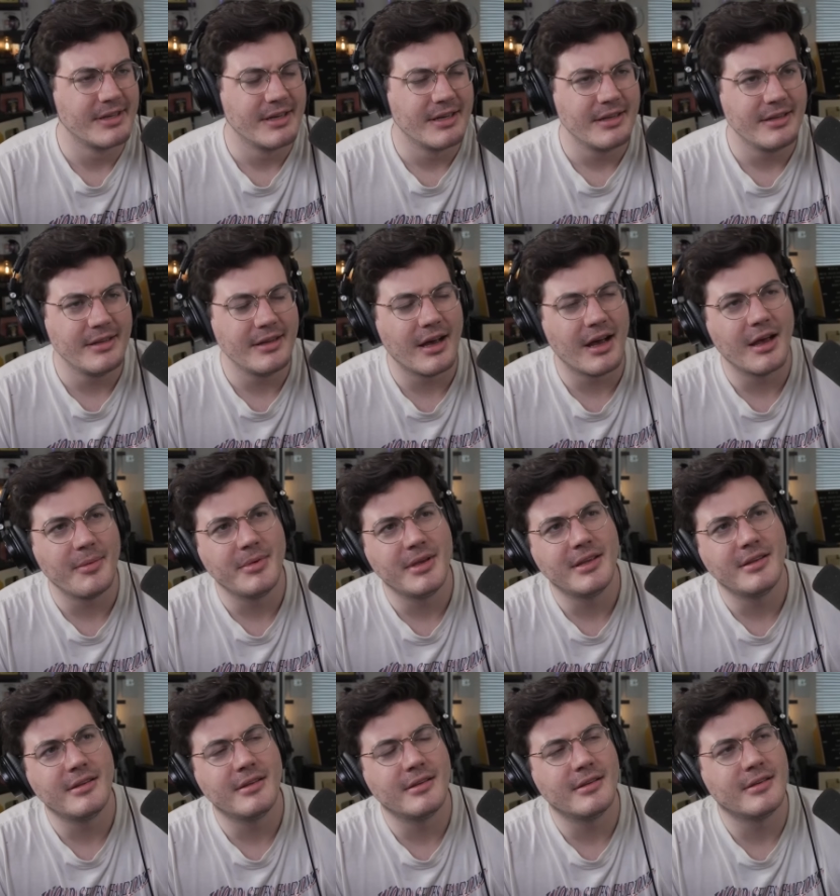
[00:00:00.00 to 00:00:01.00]
No, I
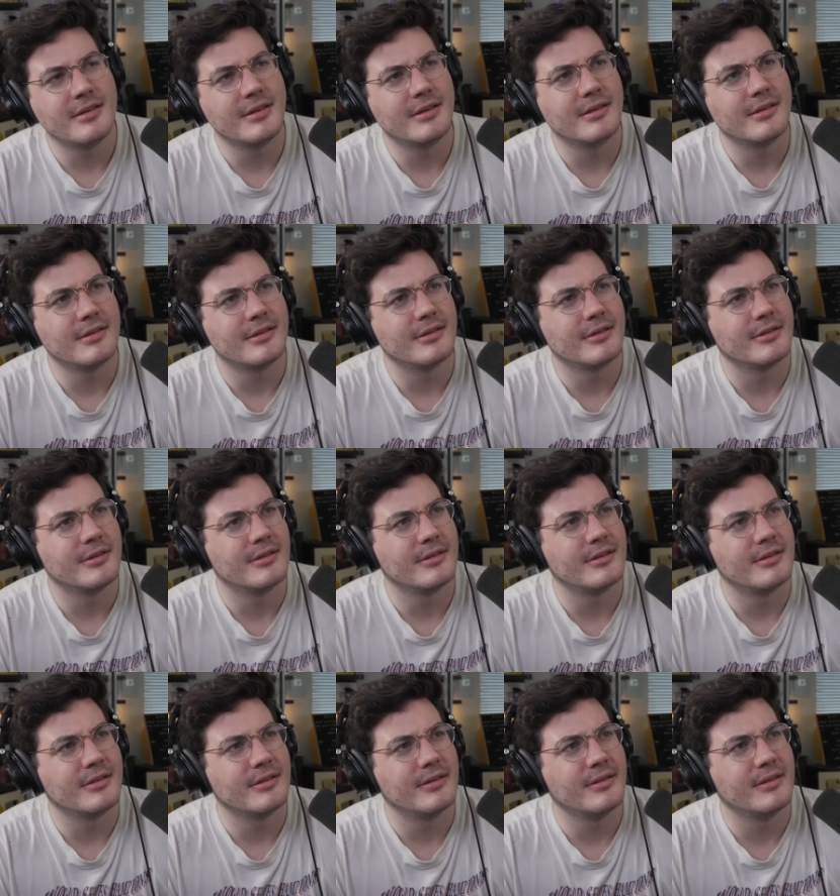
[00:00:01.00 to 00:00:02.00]
mean,
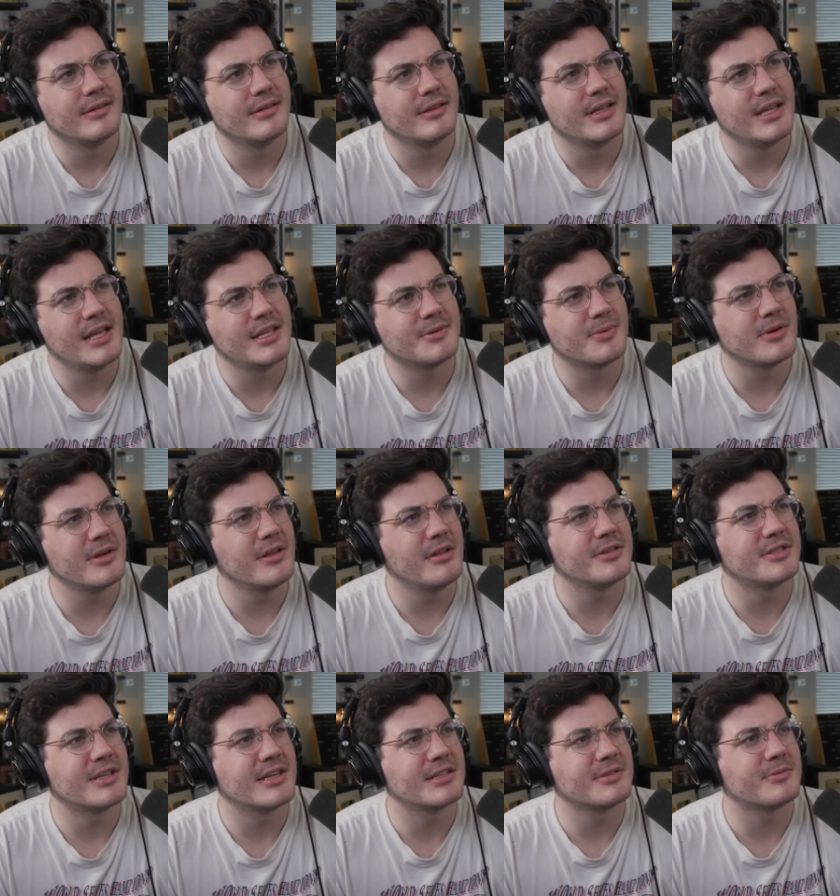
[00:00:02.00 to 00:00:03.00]
it's one of
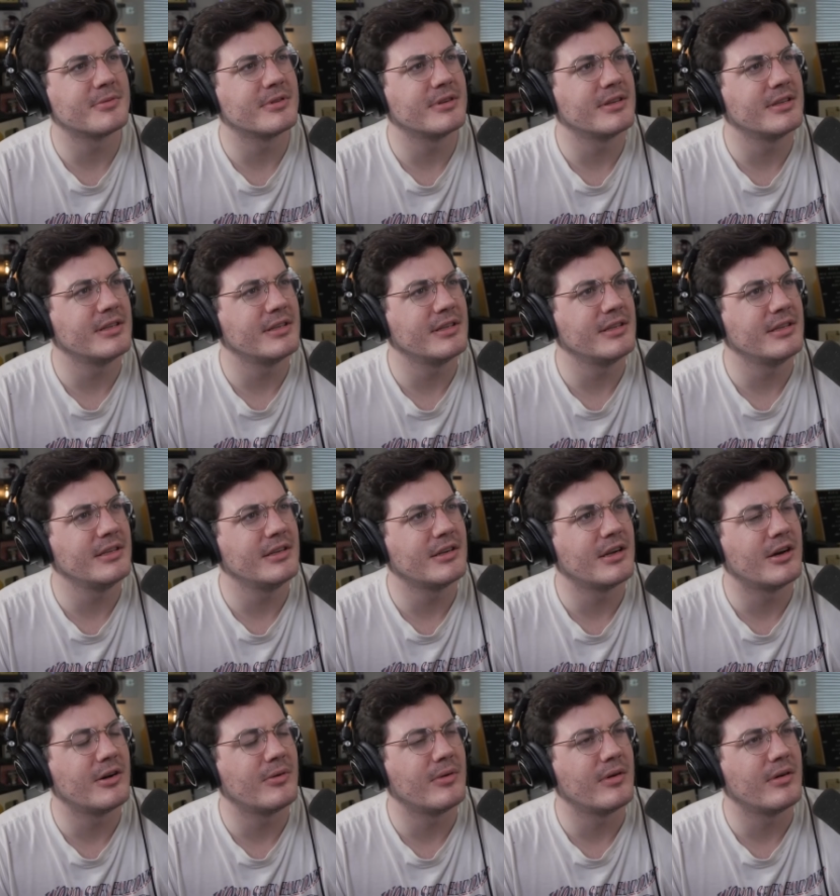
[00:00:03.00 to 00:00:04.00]
those things where, you
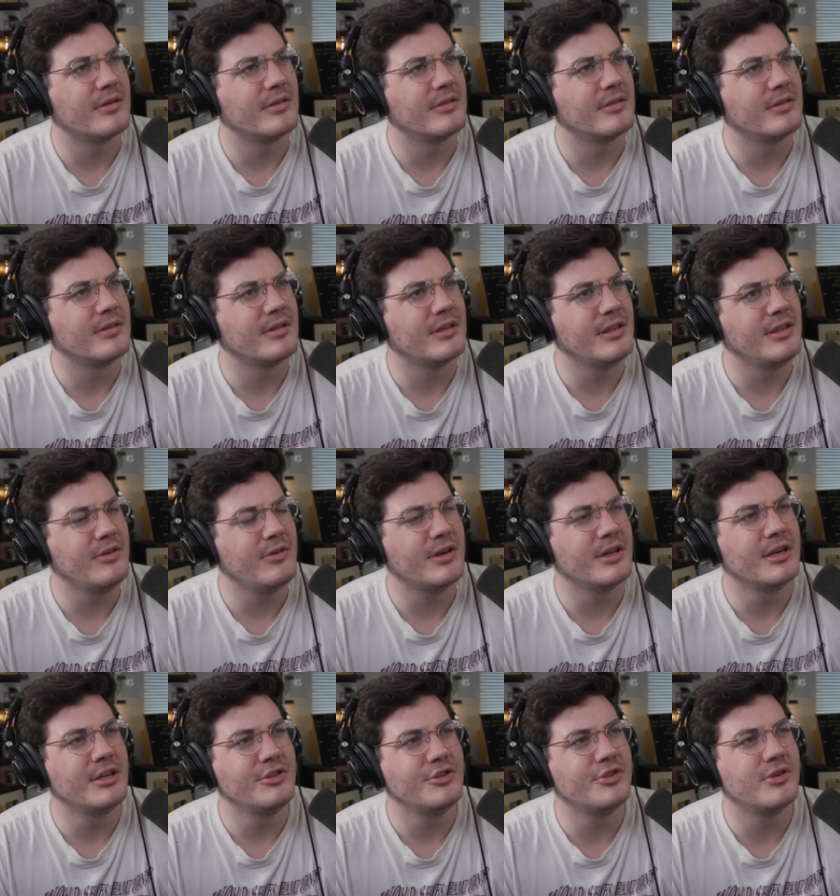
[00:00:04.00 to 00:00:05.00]
know, you could
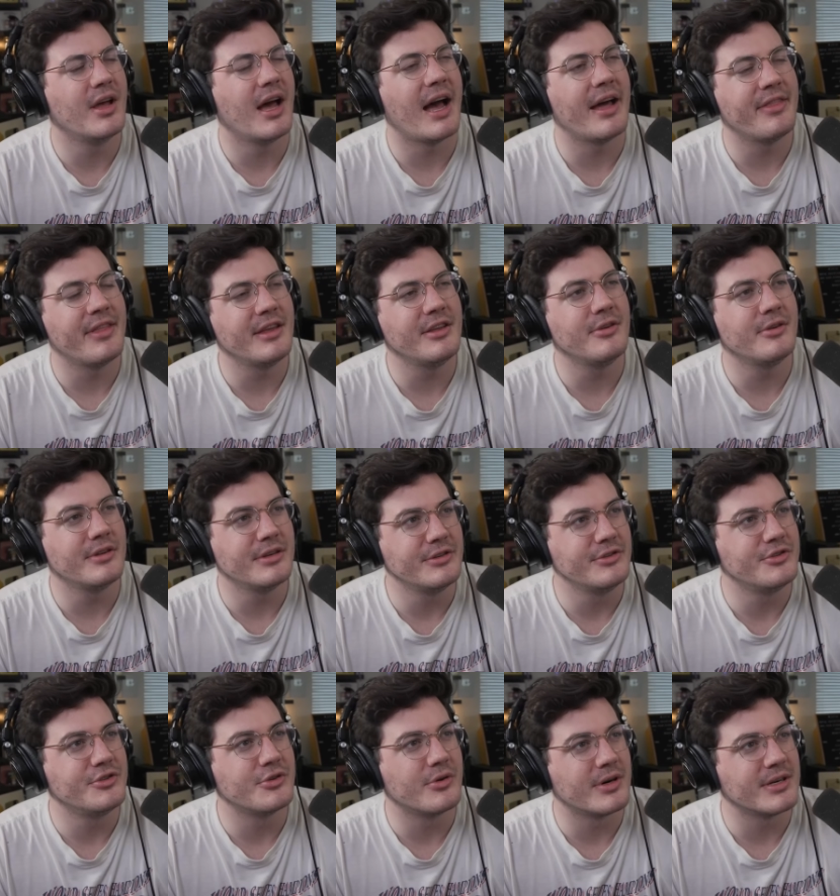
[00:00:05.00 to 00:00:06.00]
en- I think you can
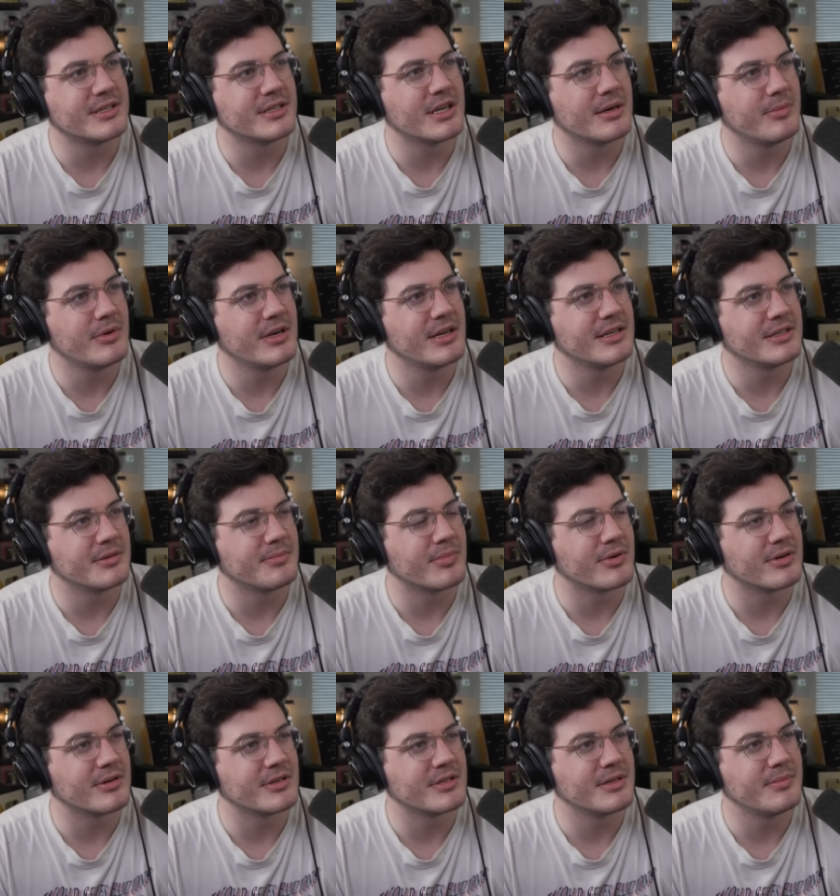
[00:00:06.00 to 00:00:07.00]
enjoy someone as a
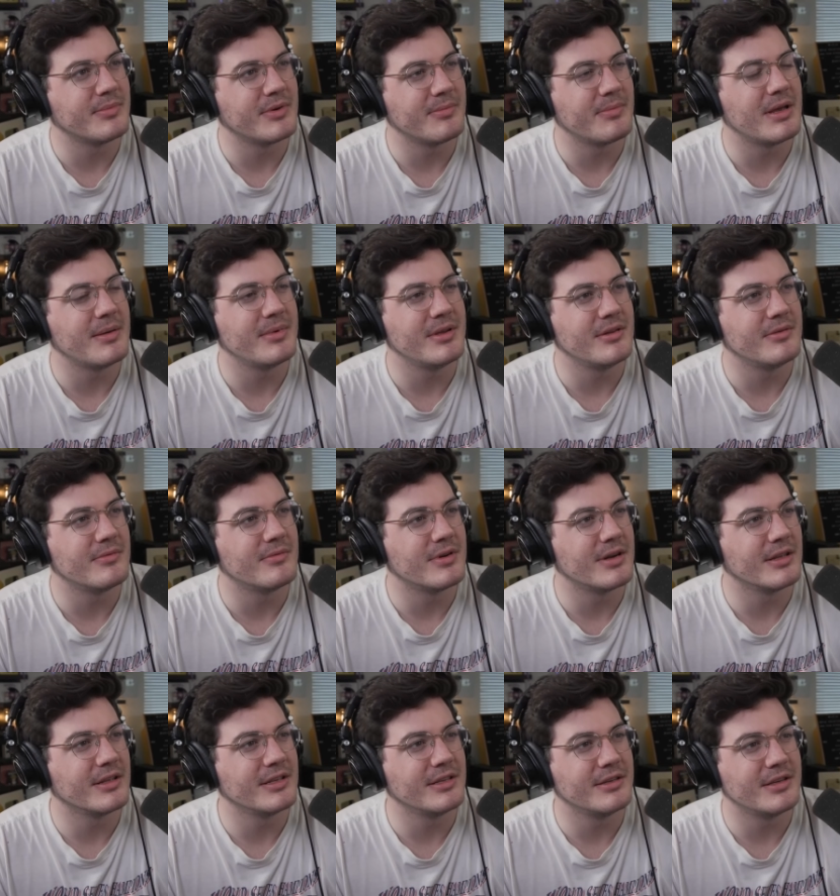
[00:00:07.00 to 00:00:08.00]
person, but maybe you
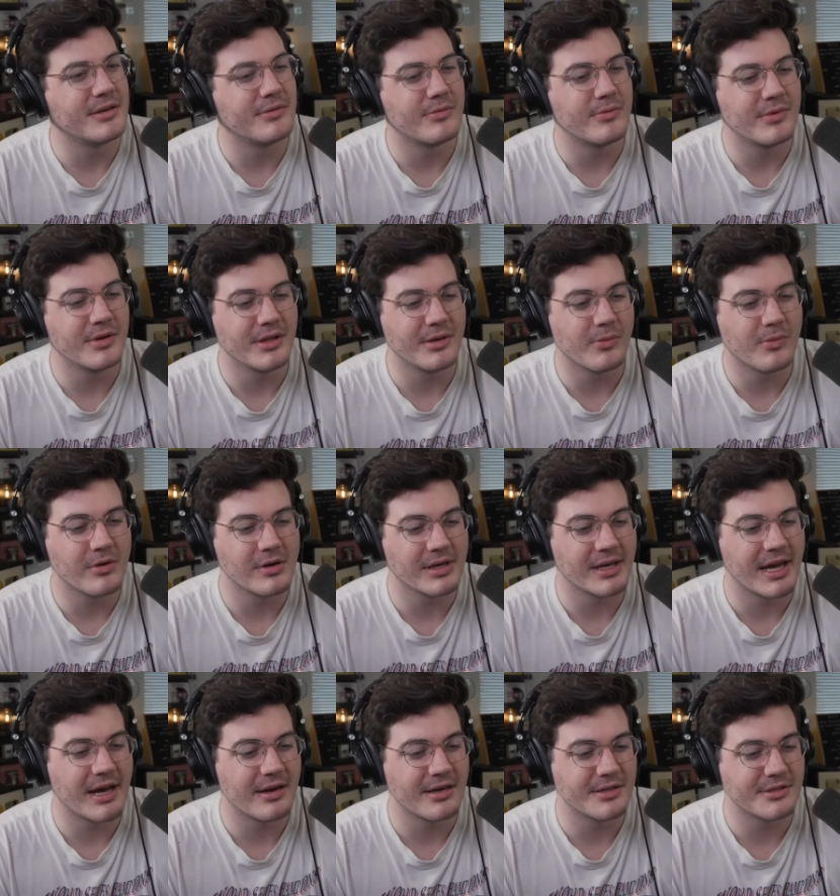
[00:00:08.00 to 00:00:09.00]
really you didn't really work
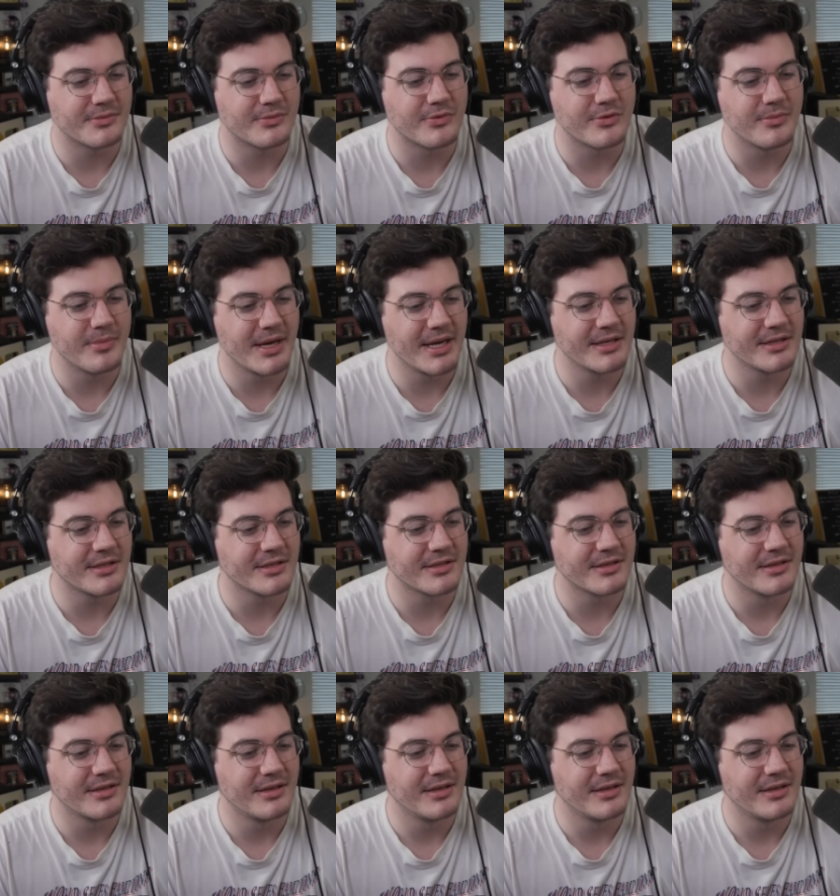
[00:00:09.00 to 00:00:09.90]
out as roommates.